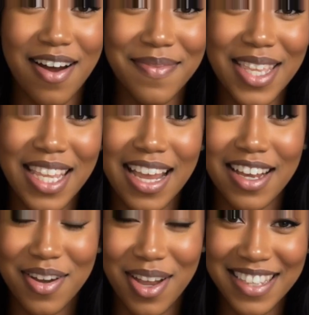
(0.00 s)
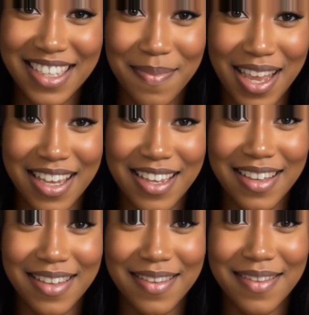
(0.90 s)
of being underestimated.
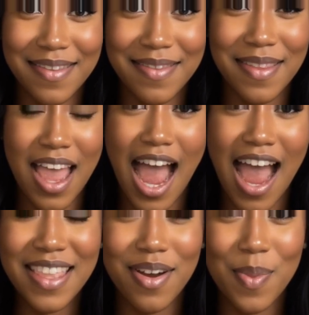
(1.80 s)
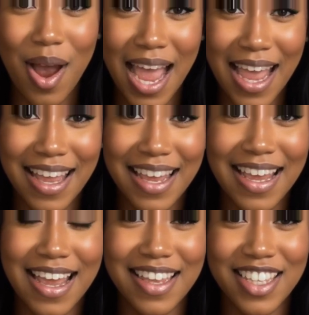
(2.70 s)
Either way,
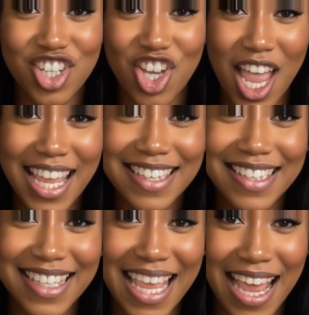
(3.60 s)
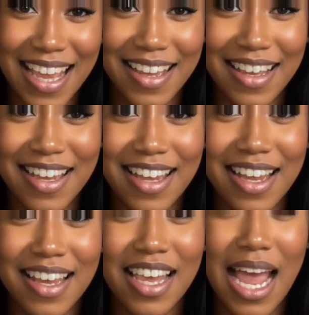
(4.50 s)
the chain stayed.
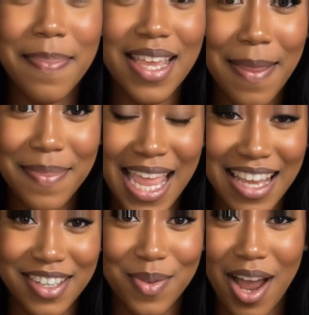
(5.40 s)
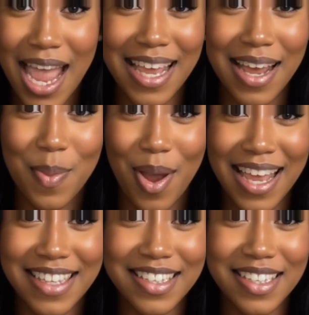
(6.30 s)
Coming up next, we're heading
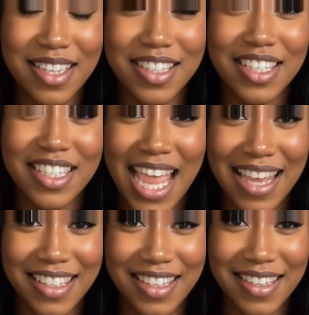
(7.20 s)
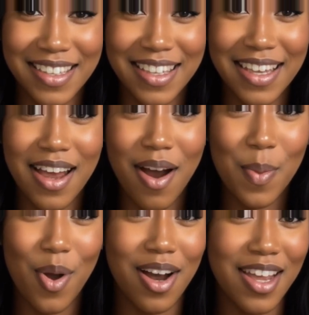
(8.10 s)
west to Texas,
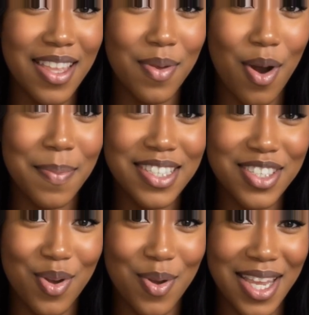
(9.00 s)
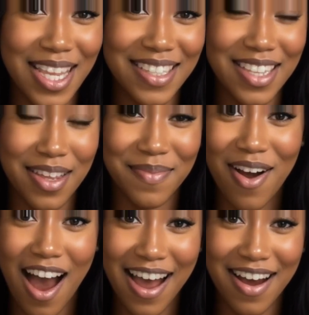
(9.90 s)
where another woman's story ended in
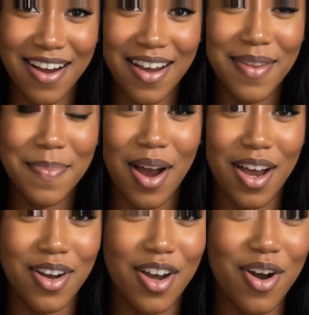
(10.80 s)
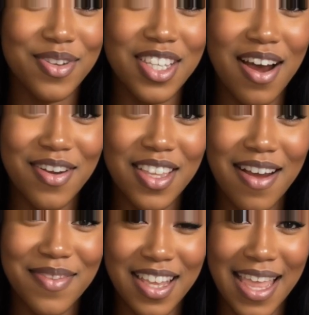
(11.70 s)
fire, but her ghost never
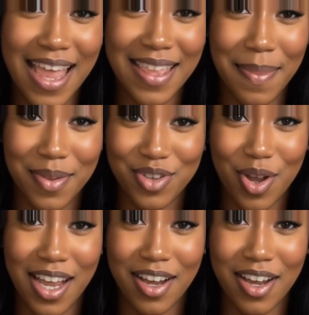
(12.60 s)
left the land that betrayed